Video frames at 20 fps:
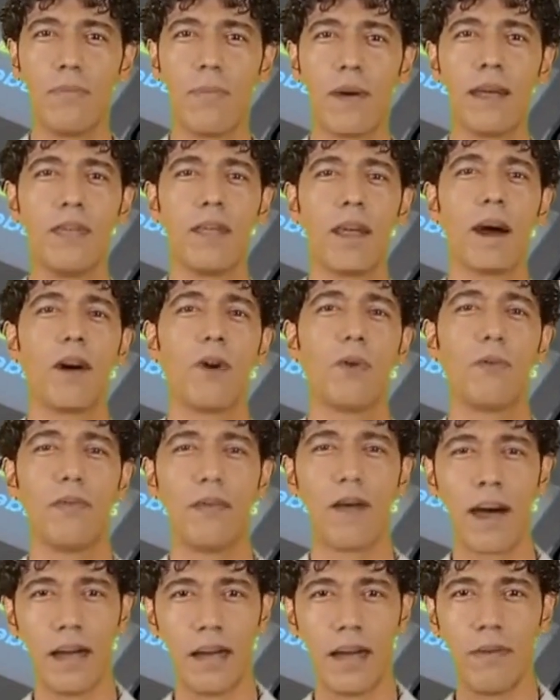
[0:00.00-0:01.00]
big toe,
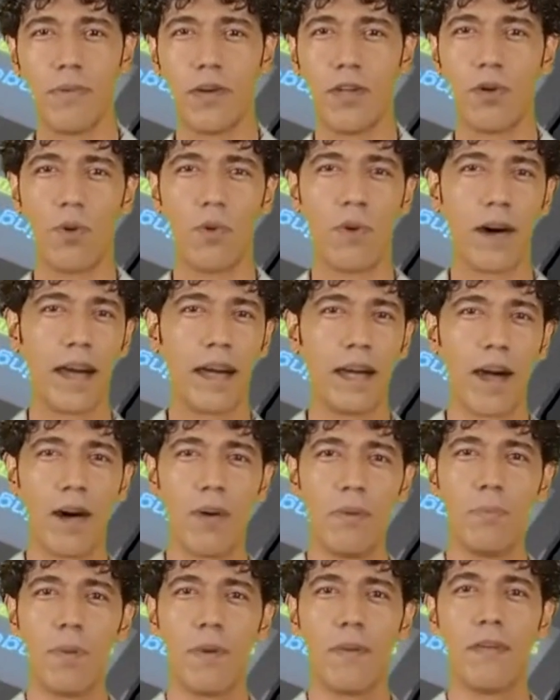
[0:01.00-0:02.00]
and even your
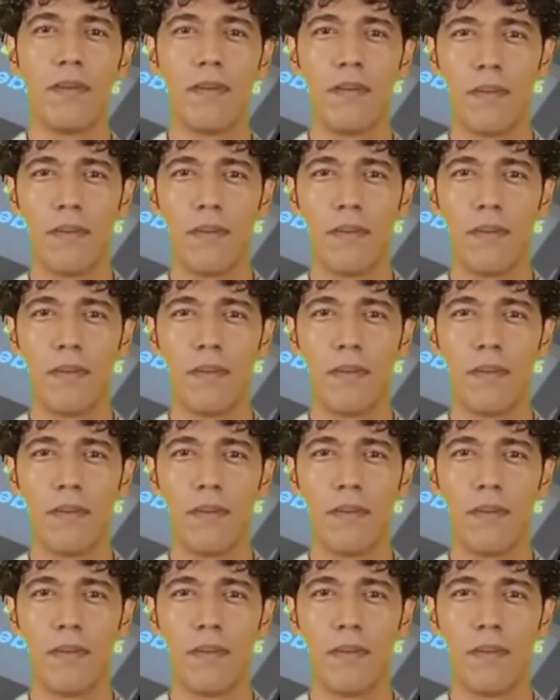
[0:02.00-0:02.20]
earlobe.